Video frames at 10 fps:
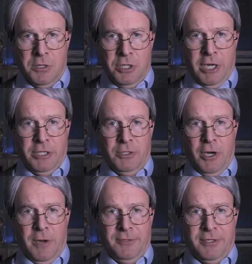takes
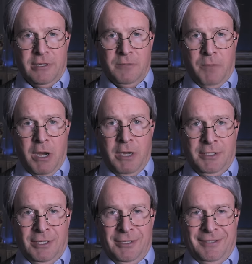dumps in his
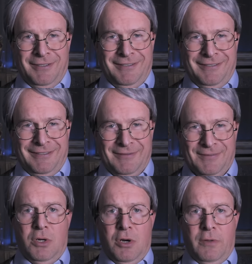pants,
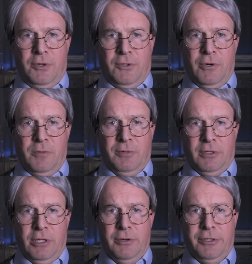called the
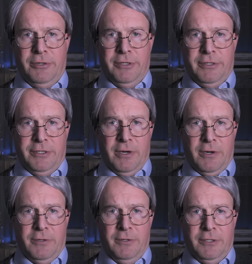troops losers and
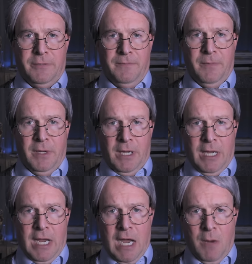suckers,
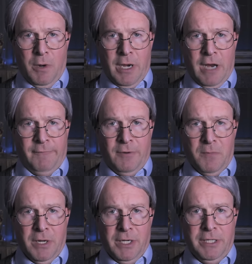and went after
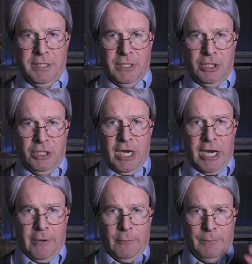me and
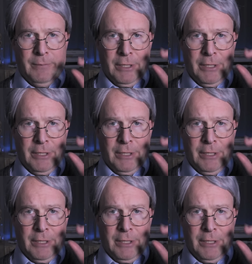Chow.